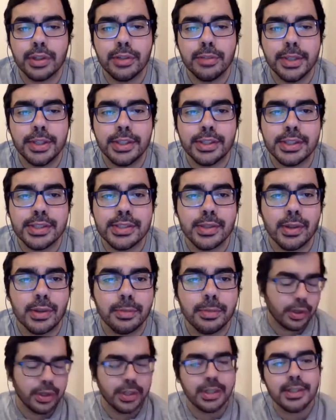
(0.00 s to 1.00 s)
Ramesh has not
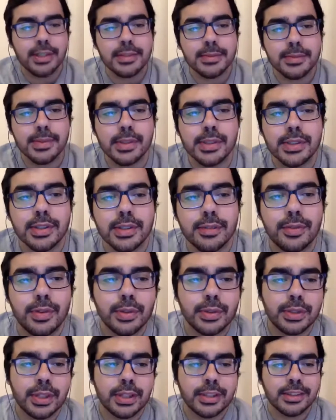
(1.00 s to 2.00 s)
been able to join us
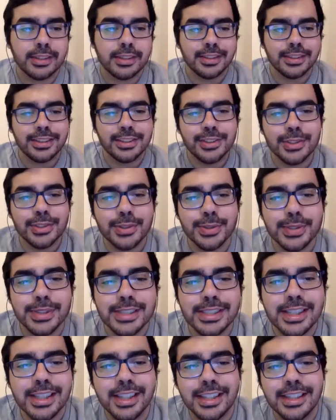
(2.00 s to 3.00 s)
because of a few technical
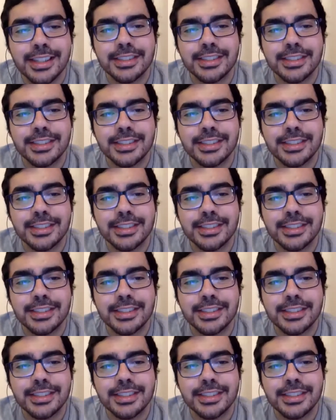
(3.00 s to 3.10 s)
issues.